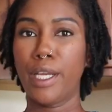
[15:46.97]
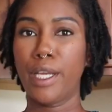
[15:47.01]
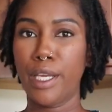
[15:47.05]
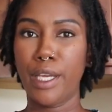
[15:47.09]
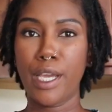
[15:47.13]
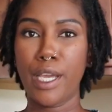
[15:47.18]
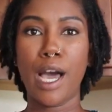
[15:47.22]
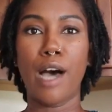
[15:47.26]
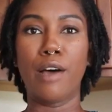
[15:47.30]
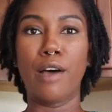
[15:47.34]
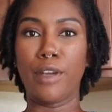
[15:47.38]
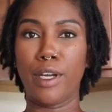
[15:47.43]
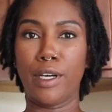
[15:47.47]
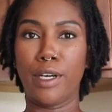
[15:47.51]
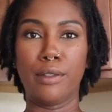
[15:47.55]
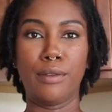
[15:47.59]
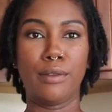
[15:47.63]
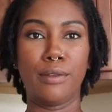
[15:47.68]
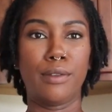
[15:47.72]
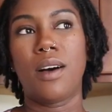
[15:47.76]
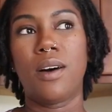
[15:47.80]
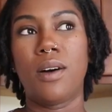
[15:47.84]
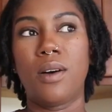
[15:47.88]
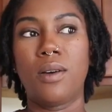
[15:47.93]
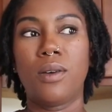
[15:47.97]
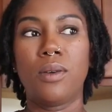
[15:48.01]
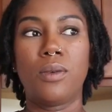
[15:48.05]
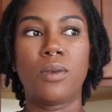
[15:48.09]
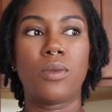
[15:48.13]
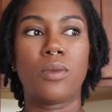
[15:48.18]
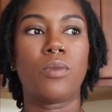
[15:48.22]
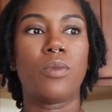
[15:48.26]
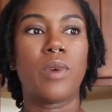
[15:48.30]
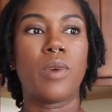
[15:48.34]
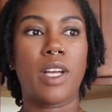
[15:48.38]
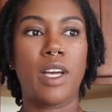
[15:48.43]
Y'all know.
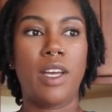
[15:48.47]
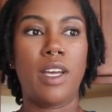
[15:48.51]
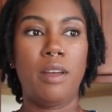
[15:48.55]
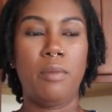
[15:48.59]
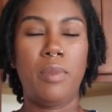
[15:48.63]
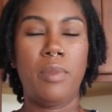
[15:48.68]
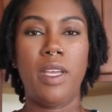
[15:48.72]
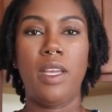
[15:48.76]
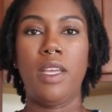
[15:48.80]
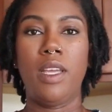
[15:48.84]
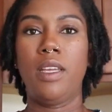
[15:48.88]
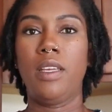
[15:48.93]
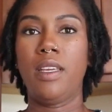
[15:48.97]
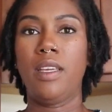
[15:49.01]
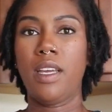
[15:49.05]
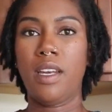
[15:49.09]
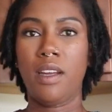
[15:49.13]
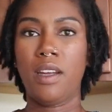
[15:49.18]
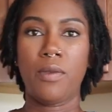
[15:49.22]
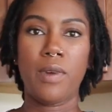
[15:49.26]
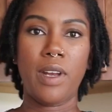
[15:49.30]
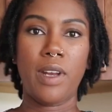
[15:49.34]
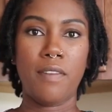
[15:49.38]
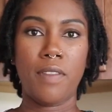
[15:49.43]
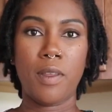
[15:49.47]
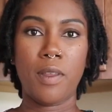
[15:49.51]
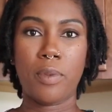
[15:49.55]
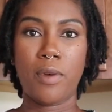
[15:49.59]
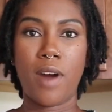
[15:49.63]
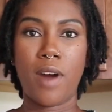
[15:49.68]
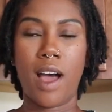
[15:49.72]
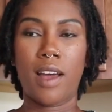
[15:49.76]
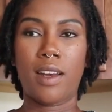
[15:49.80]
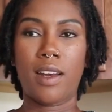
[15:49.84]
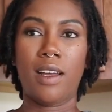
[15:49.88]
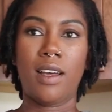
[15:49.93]
So we're gonna be getting rid of the
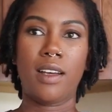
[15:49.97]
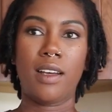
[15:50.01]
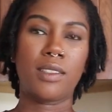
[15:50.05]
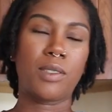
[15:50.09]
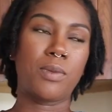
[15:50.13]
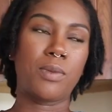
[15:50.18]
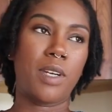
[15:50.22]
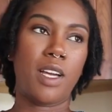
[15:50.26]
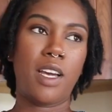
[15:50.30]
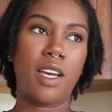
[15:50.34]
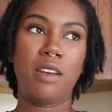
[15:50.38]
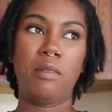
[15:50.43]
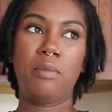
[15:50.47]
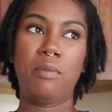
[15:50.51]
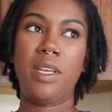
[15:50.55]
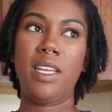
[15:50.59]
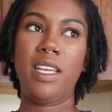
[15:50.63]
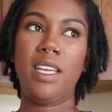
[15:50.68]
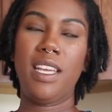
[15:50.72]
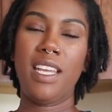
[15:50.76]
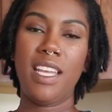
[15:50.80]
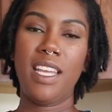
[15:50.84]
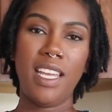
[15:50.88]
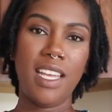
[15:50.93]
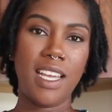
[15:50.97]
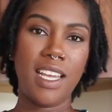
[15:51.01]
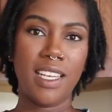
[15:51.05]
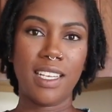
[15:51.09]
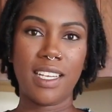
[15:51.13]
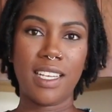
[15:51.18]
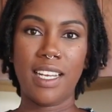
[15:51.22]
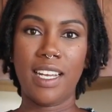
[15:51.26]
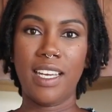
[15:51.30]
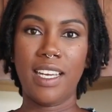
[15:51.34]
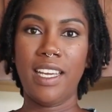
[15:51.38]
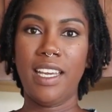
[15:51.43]
products, we're gonna be eating
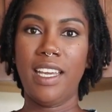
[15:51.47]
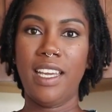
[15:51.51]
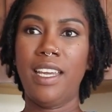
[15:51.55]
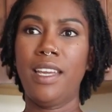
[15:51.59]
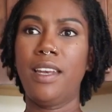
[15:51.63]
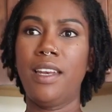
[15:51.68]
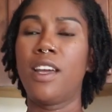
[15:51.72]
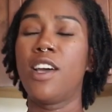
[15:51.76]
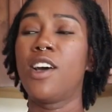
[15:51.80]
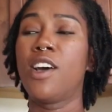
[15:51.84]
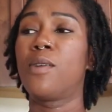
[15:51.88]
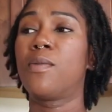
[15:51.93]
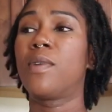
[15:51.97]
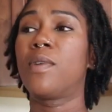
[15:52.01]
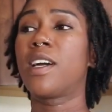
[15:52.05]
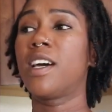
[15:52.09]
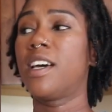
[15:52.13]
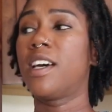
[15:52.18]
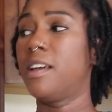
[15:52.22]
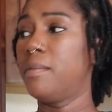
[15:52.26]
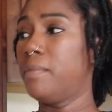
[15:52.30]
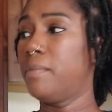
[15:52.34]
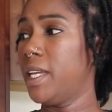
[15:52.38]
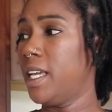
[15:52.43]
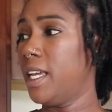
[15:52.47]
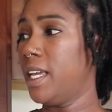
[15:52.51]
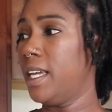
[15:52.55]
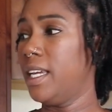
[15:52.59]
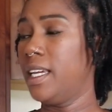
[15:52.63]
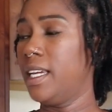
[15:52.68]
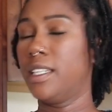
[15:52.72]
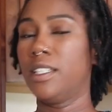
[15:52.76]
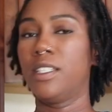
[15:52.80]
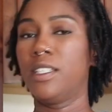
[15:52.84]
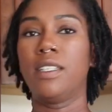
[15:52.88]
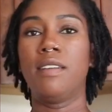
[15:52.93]
clean, we're gonna
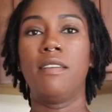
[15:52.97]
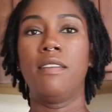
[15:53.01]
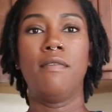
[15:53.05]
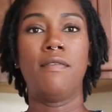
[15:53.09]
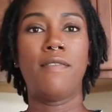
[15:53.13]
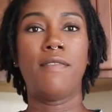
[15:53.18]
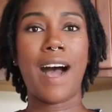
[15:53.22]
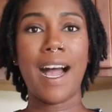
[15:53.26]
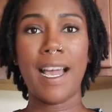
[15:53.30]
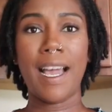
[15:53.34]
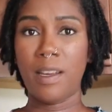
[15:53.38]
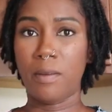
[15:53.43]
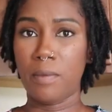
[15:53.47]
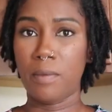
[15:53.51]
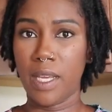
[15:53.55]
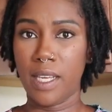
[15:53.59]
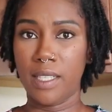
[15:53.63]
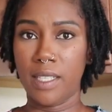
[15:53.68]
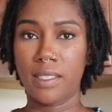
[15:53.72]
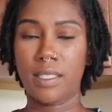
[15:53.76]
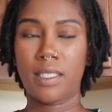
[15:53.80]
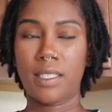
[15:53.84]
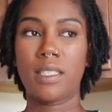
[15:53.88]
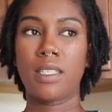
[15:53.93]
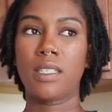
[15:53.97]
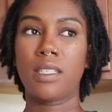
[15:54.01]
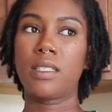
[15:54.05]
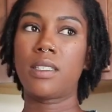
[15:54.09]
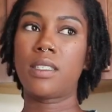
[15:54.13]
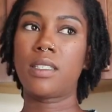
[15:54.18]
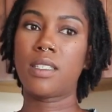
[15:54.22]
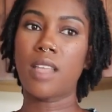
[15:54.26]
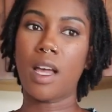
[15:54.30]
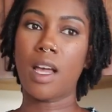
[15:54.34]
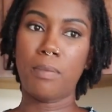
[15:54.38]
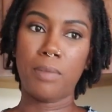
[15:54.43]
be vitamins,
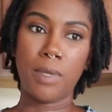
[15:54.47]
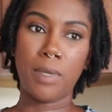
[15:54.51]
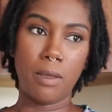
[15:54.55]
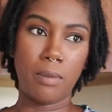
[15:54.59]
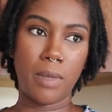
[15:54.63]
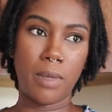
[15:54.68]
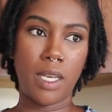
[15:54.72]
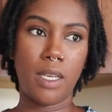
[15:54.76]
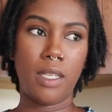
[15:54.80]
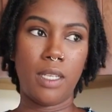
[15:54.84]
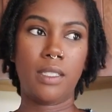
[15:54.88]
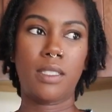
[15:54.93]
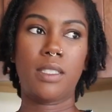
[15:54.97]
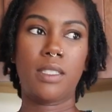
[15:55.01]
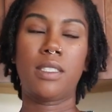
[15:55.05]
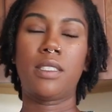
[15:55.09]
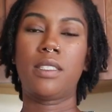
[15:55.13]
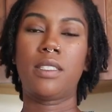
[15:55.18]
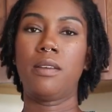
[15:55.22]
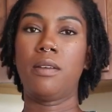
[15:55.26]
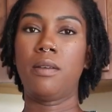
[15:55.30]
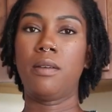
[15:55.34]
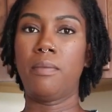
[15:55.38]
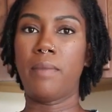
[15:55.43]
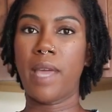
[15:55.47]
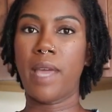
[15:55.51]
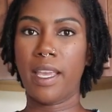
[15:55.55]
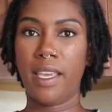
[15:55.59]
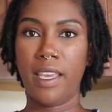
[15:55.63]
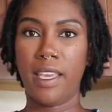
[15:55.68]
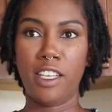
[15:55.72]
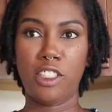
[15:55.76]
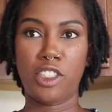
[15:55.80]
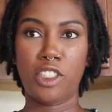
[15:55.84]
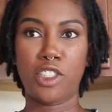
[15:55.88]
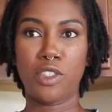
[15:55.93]
supplements,
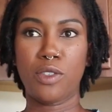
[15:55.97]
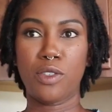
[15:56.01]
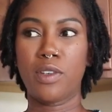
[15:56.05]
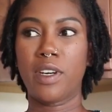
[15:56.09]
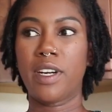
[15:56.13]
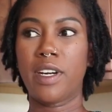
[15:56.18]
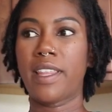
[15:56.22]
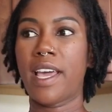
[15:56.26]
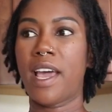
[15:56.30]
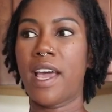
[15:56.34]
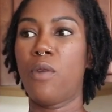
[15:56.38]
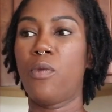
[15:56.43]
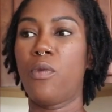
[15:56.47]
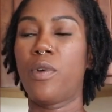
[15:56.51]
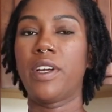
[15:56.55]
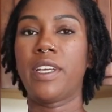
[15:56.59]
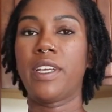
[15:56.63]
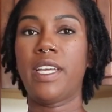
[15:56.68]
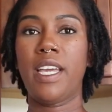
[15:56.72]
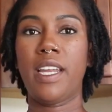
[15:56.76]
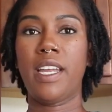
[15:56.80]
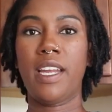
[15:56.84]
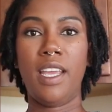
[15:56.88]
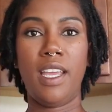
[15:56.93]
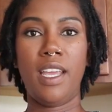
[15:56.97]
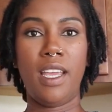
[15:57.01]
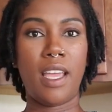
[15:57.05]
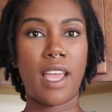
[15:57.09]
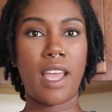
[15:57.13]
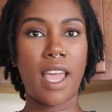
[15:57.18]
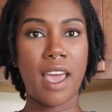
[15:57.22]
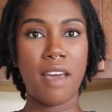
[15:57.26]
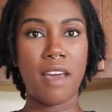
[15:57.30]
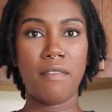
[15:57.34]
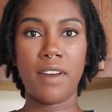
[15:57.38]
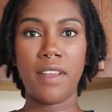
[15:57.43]
making sure that we're
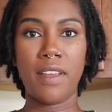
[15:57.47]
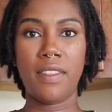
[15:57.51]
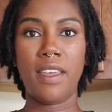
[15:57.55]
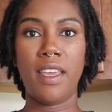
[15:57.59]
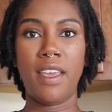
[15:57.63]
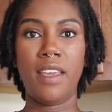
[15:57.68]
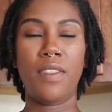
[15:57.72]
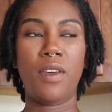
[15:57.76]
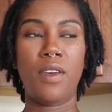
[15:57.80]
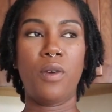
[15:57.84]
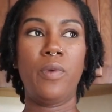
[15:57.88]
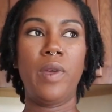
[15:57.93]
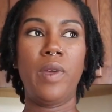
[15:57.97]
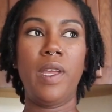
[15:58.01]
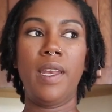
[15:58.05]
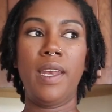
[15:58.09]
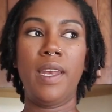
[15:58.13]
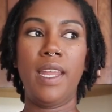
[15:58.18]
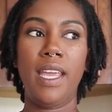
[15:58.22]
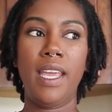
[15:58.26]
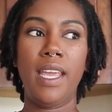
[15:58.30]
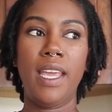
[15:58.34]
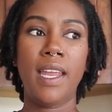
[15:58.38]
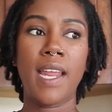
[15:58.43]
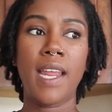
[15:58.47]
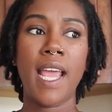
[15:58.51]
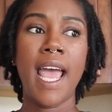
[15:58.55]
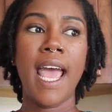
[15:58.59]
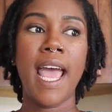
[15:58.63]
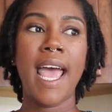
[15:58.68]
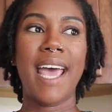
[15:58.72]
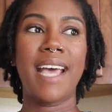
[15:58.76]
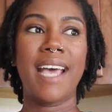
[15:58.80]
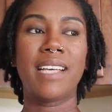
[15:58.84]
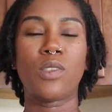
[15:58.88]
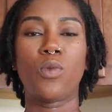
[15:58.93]
getting everything that we need,
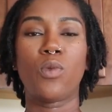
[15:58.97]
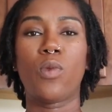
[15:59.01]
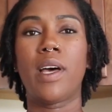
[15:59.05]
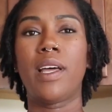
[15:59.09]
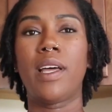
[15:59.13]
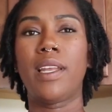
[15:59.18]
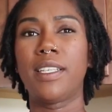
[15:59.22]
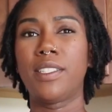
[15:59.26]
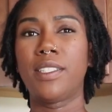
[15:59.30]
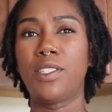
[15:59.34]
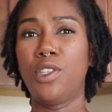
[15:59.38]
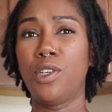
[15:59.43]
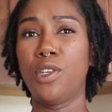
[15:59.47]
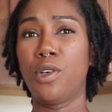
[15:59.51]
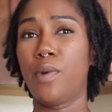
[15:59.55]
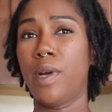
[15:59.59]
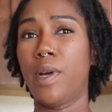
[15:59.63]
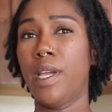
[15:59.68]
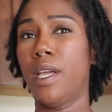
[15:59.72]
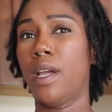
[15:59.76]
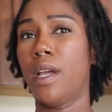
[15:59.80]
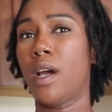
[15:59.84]
as well as doing